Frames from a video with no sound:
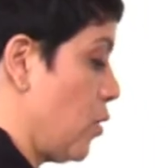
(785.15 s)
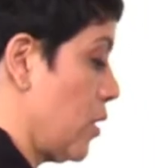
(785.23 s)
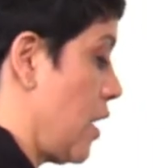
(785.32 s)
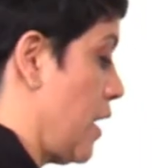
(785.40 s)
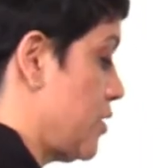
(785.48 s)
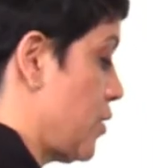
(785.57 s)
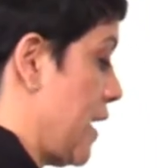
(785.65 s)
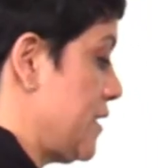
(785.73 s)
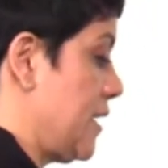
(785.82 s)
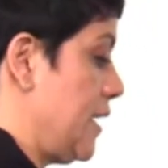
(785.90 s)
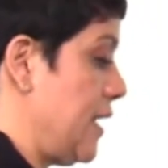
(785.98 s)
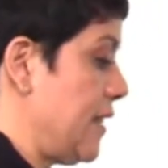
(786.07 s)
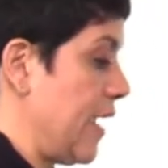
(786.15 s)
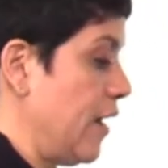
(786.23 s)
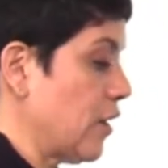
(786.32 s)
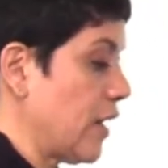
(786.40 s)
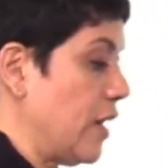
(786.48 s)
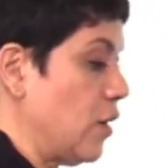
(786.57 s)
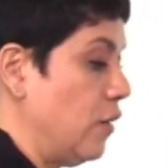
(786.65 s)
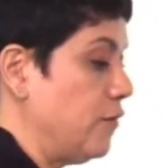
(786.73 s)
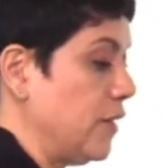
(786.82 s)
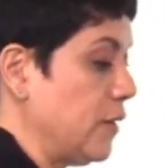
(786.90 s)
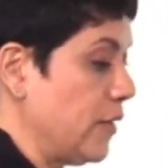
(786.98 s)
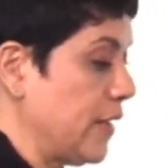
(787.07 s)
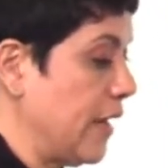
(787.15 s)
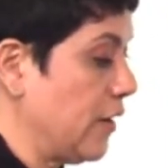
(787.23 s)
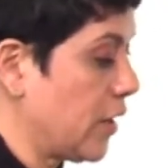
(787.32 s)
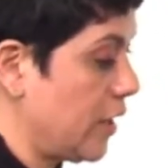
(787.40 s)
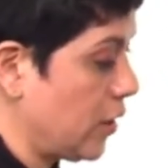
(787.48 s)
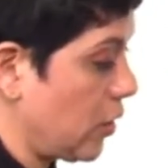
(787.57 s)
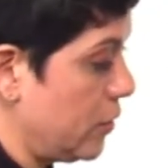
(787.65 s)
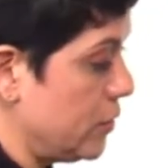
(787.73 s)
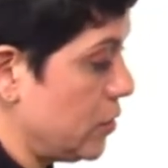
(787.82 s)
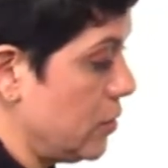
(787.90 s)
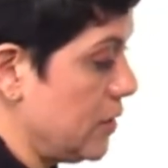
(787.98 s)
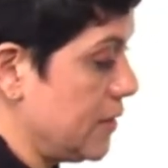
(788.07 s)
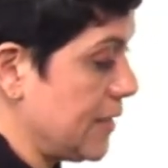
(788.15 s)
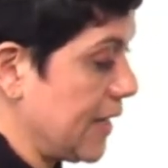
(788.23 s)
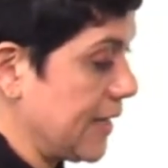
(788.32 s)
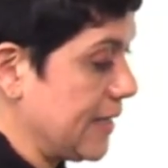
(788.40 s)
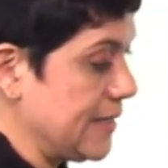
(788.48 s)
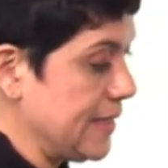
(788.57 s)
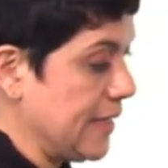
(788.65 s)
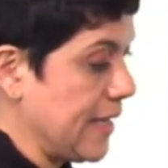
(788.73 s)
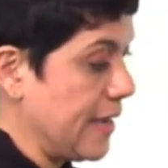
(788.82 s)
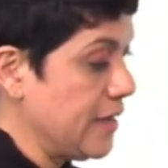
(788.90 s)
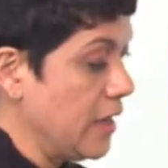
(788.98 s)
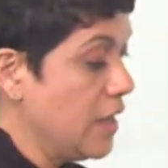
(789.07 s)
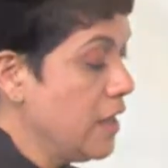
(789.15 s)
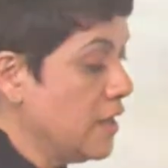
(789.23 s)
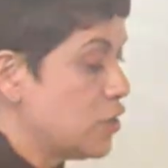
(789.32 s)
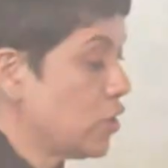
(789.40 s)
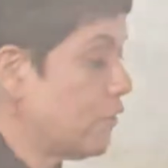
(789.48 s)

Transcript: more contrast, and in the haircut, hopefully when the haircutter goes through this, they can see that. So the